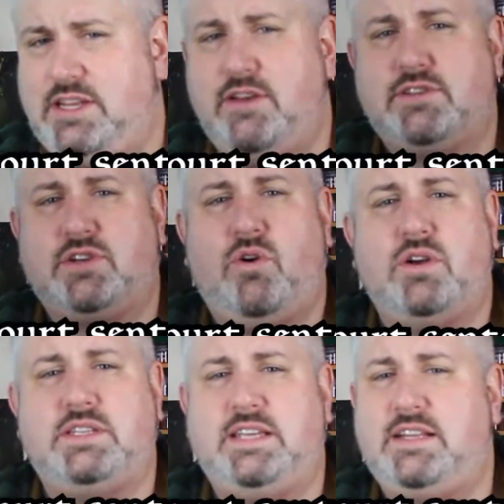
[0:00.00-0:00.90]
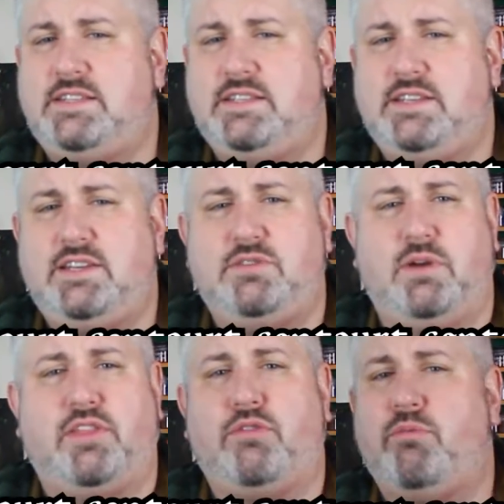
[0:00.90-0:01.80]
Tyr's court sentences it to
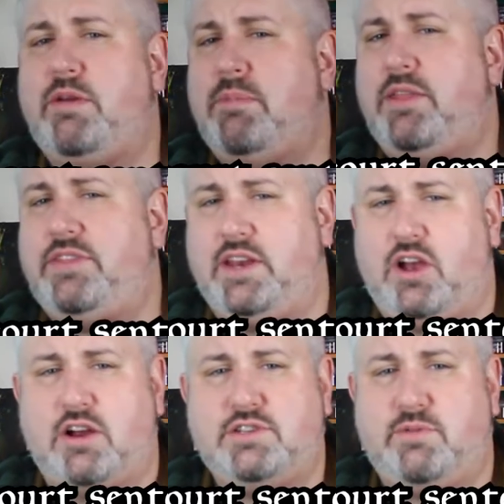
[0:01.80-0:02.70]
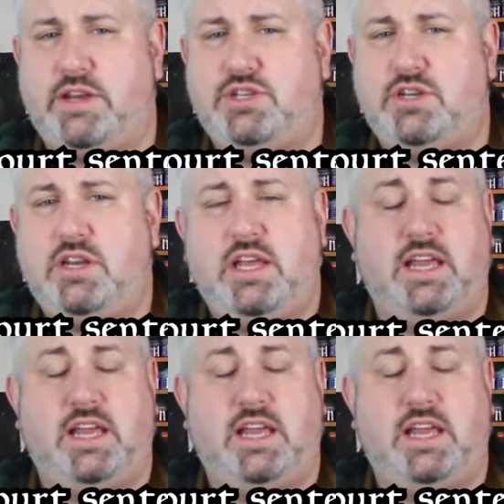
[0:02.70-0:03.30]
a 3-month incarceration